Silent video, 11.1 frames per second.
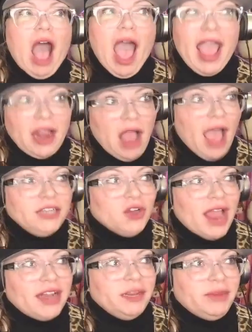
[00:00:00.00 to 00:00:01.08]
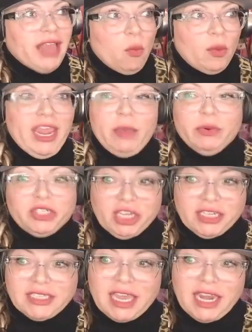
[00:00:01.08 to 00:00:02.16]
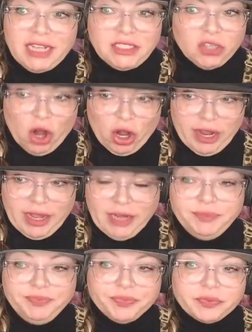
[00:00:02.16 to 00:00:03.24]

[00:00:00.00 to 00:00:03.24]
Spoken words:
I tracked him down when he was just getting started,